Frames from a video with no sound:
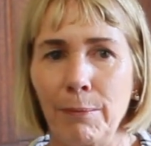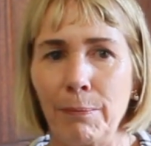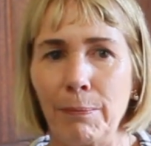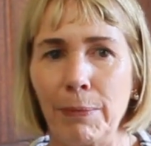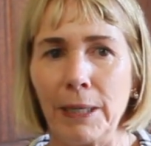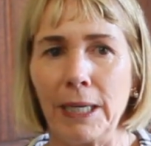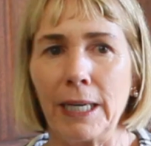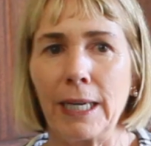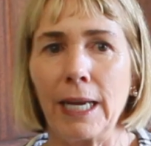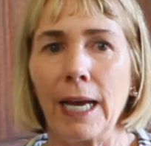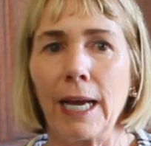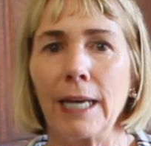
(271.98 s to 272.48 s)

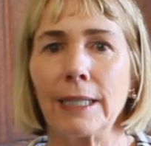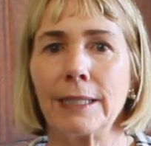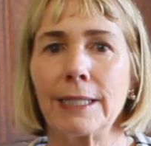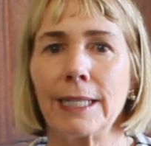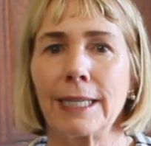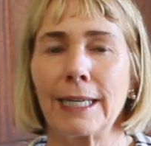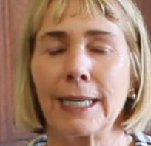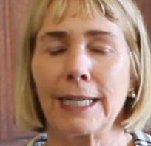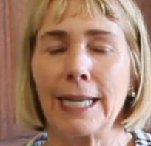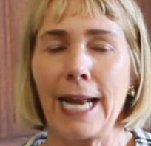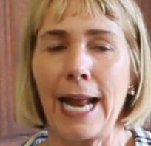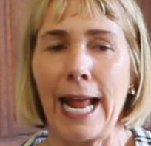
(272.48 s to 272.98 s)
because
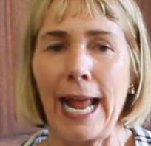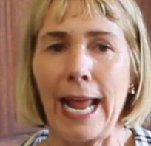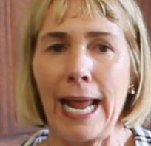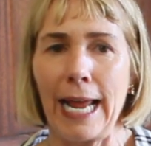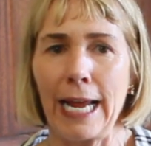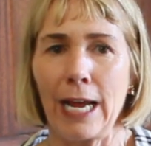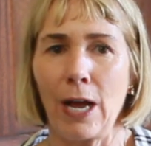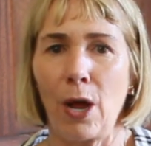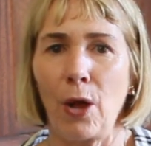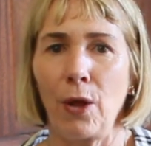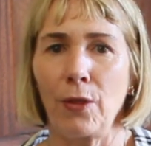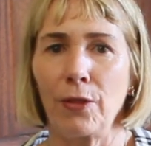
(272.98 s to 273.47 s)
it can
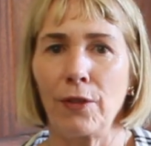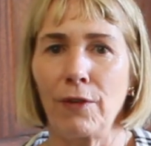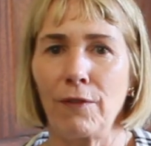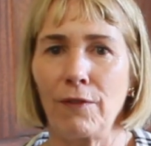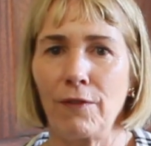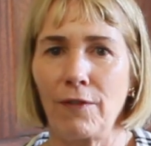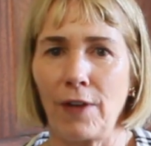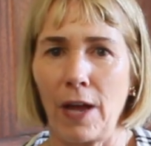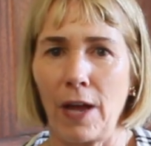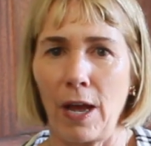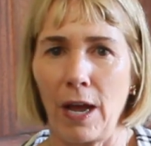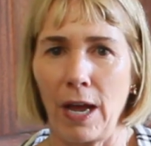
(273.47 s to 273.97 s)
hang on the
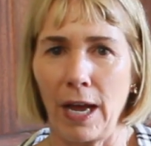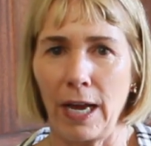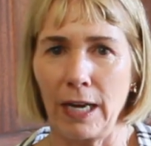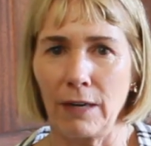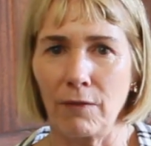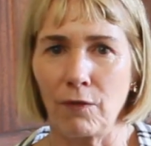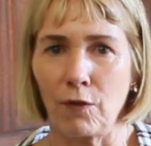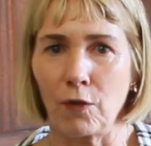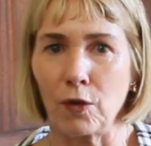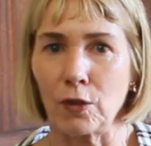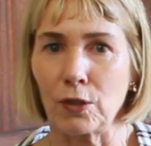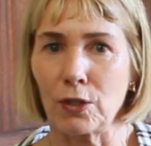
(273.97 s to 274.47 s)
vine
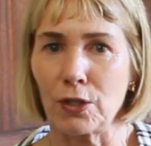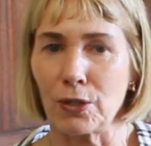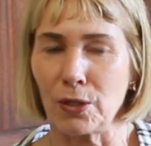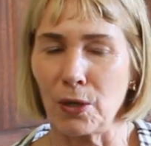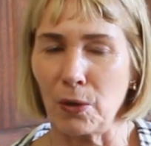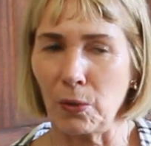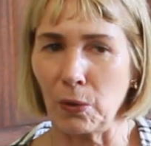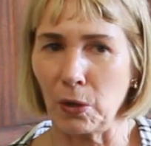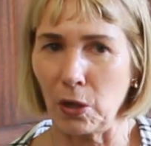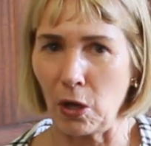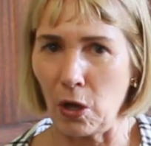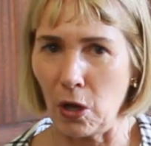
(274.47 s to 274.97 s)
for
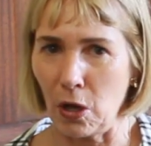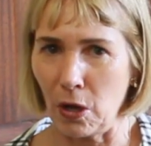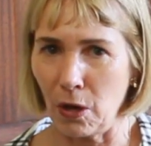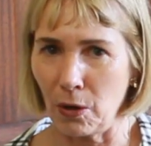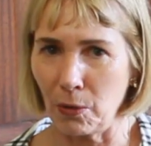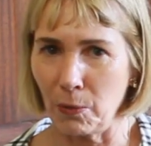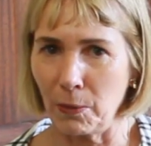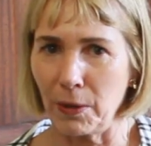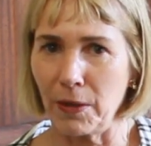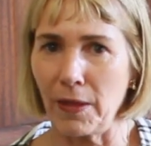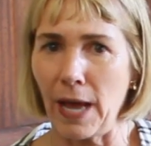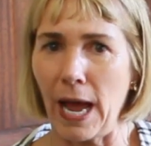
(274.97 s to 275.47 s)
so
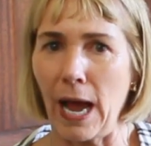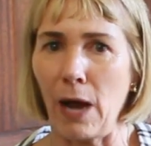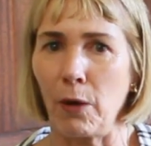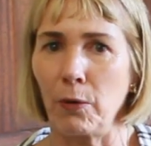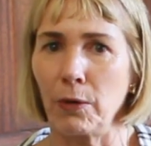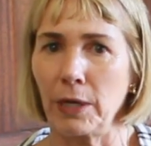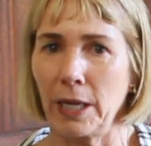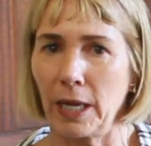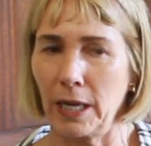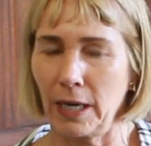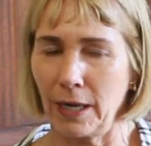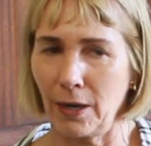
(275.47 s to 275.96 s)
long
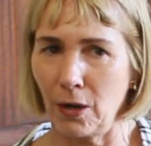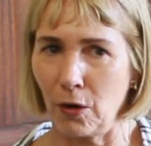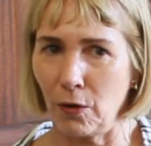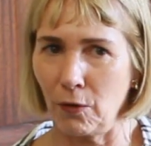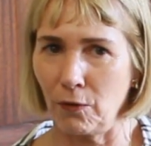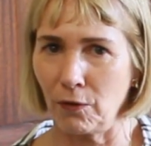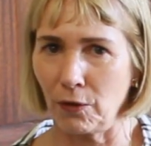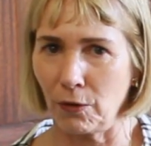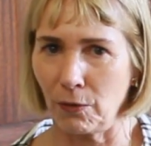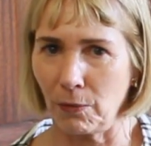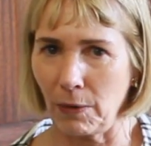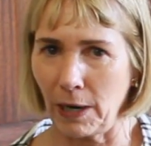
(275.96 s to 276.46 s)
without getting
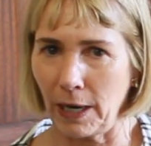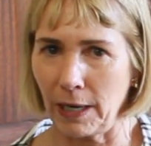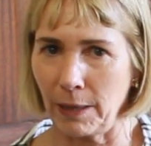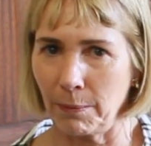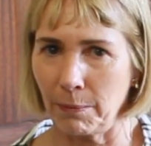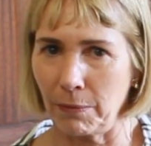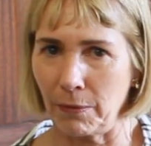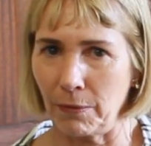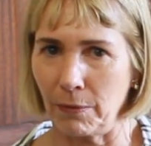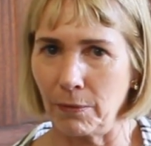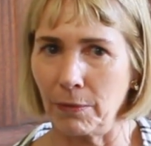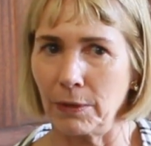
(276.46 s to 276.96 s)

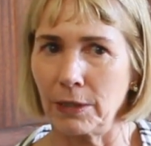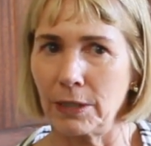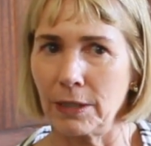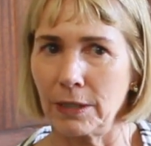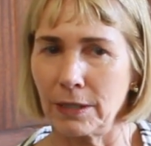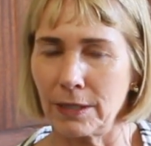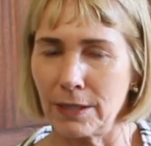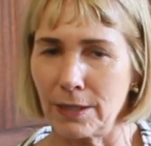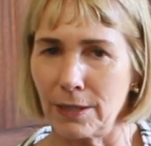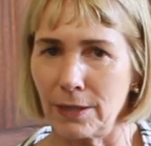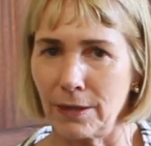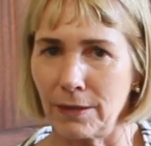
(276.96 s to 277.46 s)
overripe, which
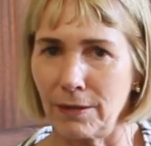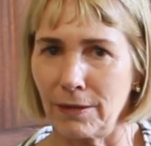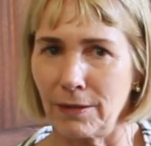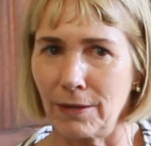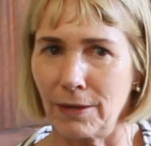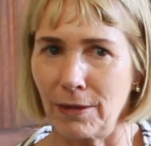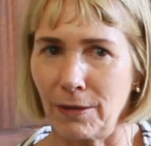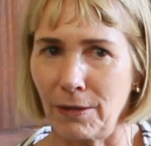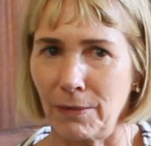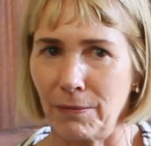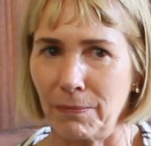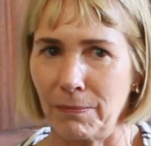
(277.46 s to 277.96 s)
is
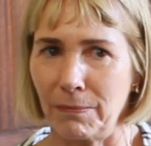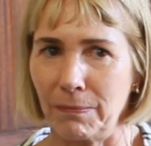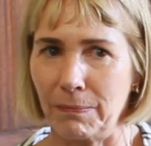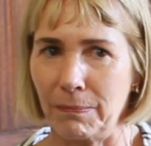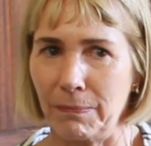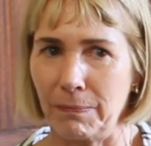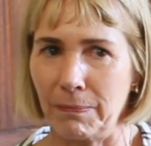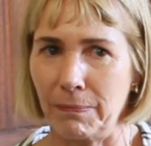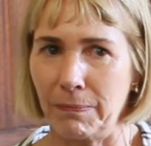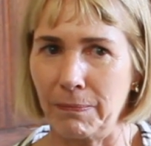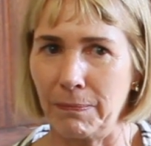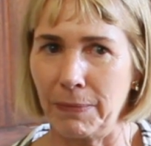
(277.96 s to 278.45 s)
the
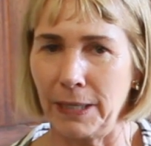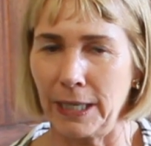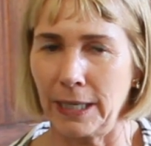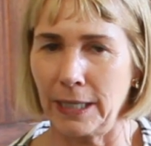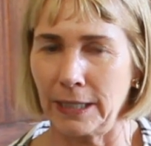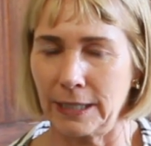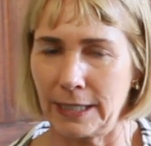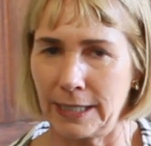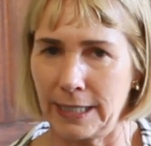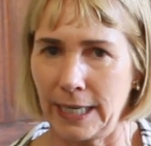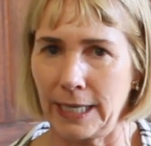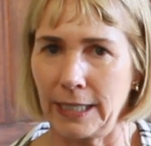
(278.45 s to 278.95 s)

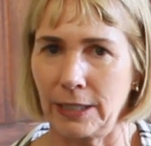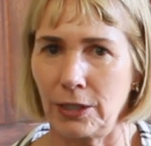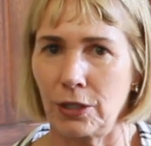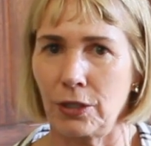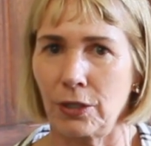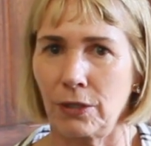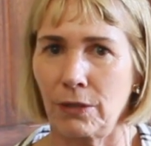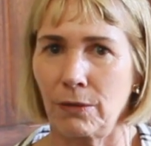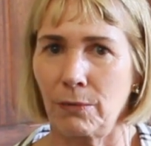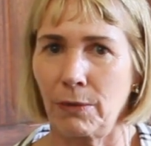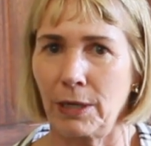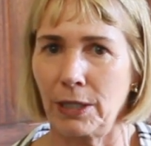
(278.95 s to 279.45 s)
biggest
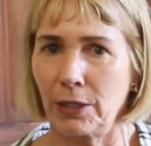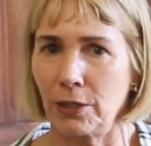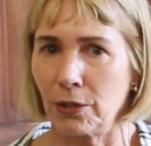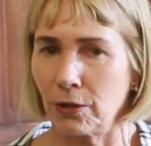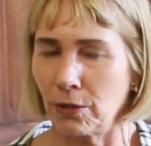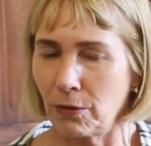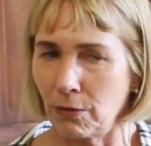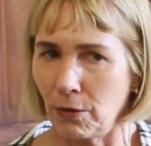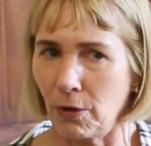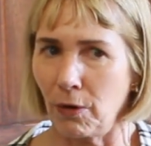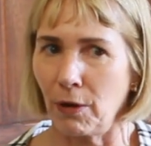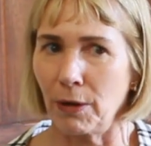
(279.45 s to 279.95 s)
danger when you're
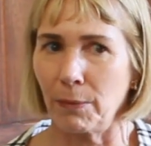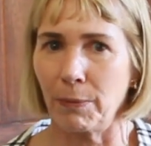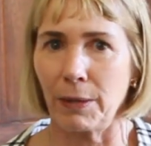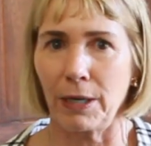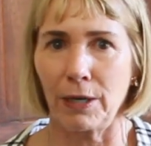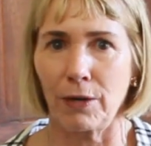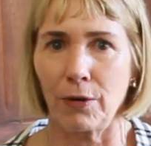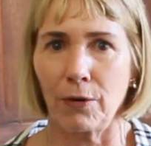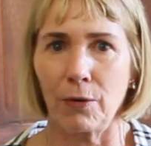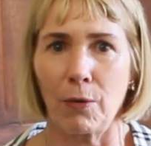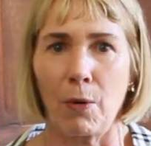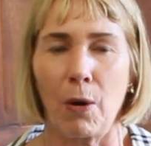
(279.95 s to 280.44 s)
growing
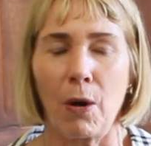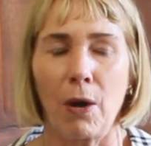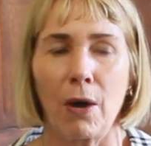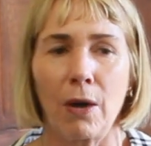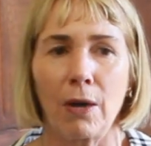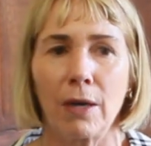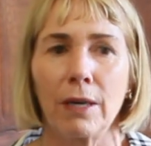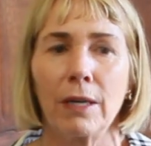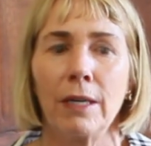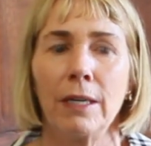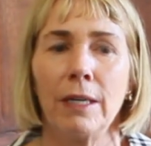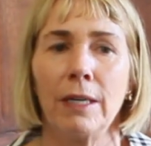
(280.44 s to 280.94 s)
Pinot
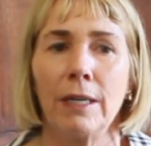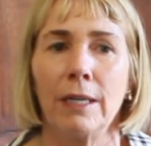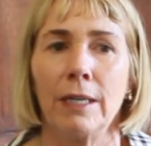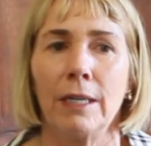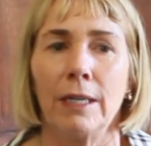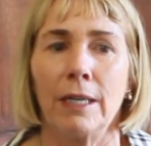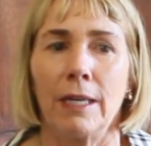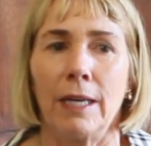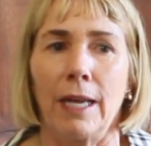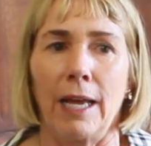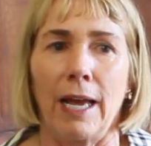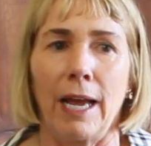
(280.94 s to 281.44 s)
Noir.
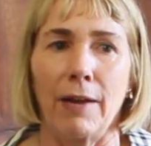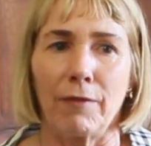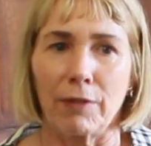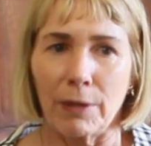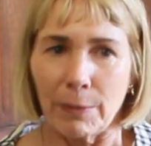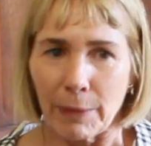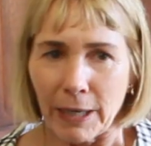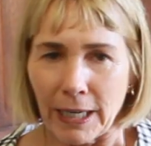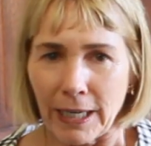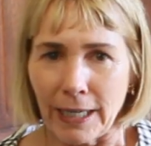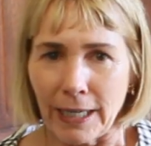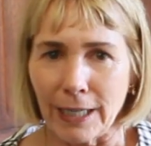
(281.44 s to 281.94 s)

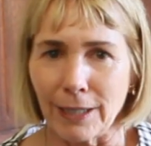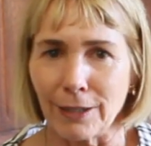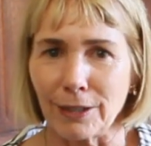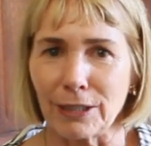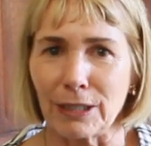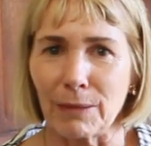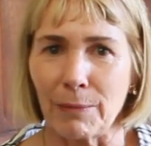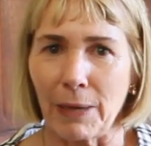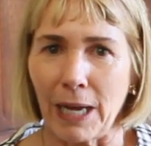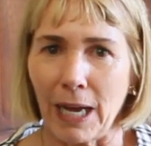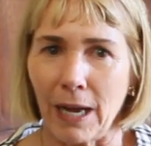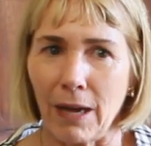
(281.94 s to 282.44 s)
Everybody hears
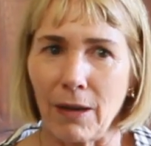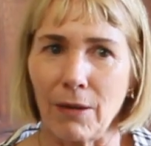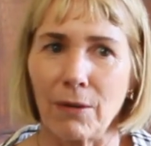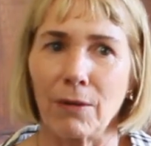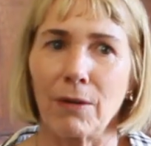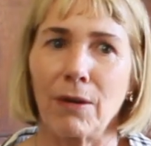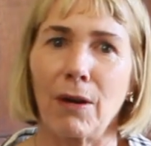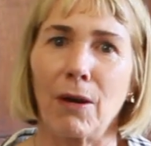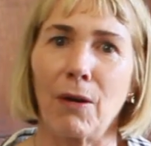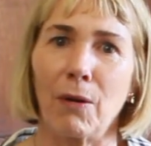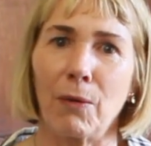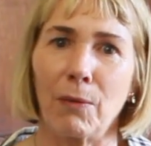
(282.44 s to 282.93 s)
about,
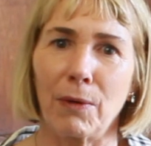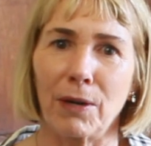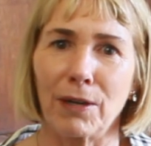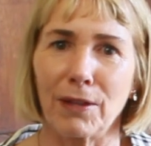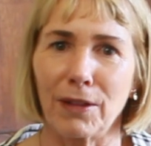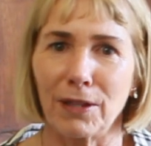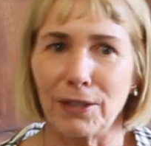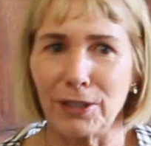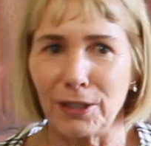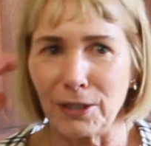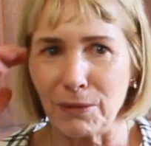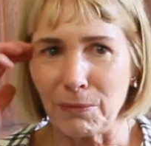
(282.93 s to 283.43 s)
oh, what are
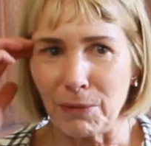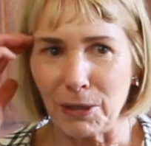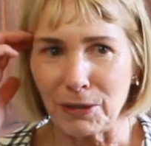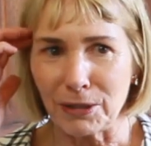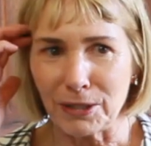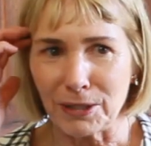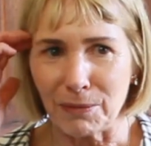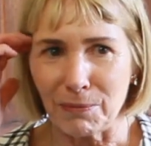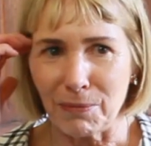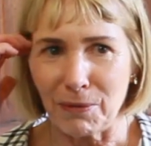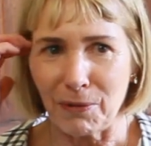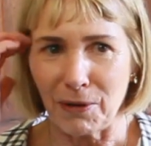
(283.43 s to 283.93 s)
the 2
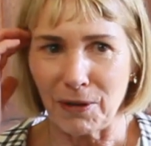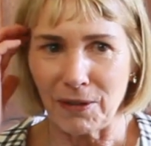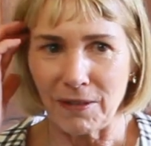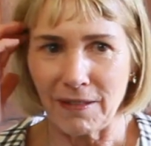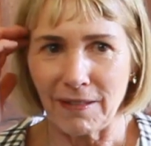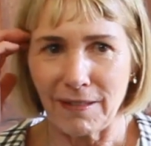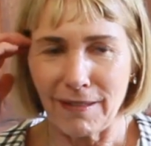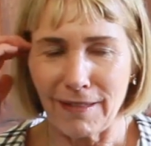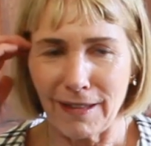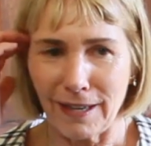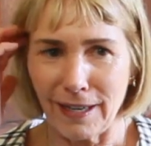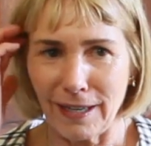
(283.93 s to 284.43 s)
most
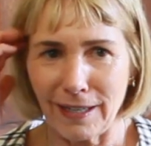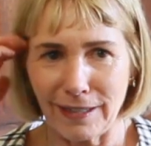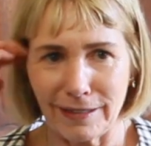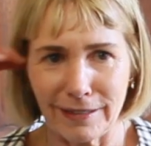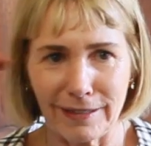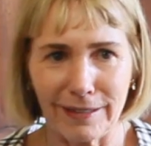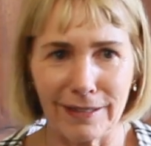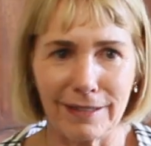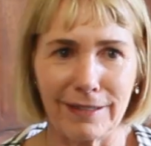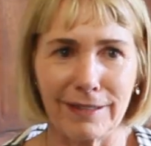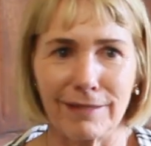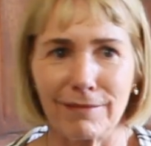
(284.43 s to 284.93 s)
important
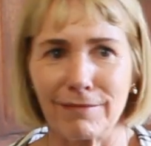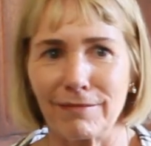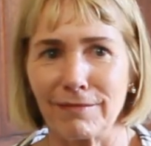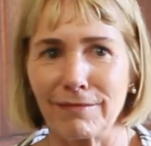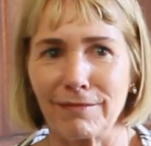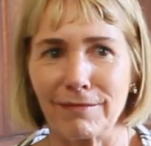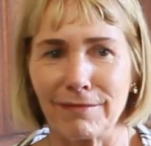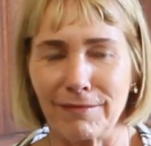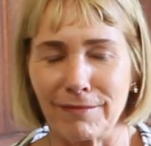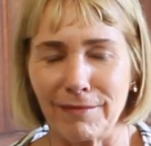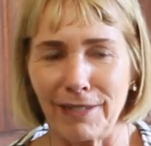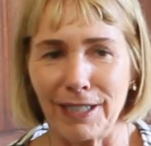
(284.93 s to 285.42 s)
things
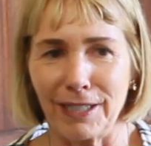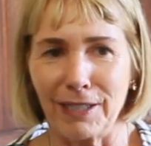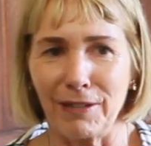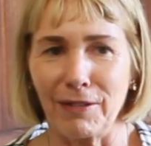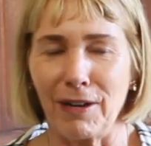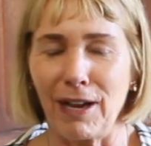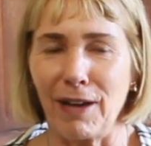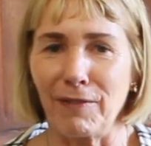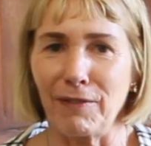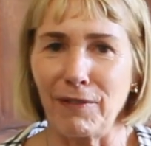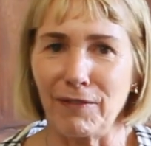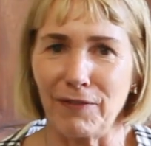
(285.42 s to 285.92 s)
when you
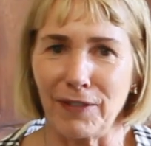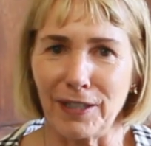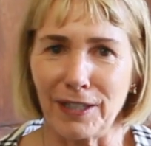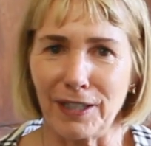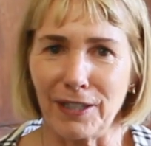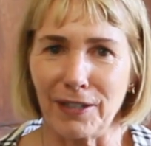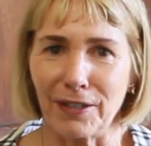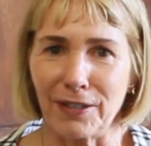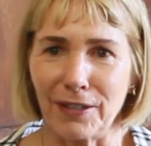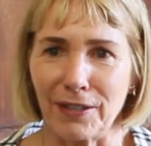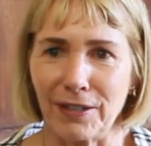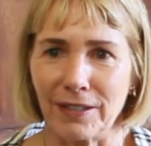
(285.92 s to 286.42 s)
have a
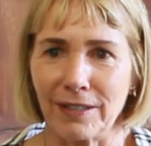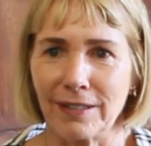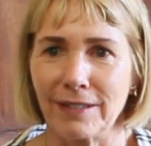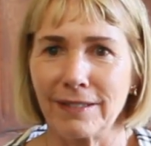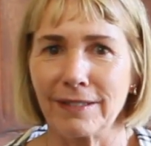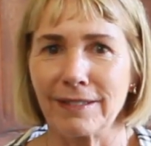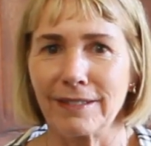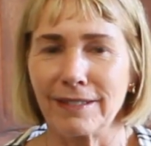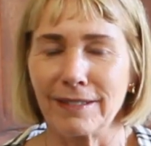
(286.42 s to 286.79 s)
vineyard?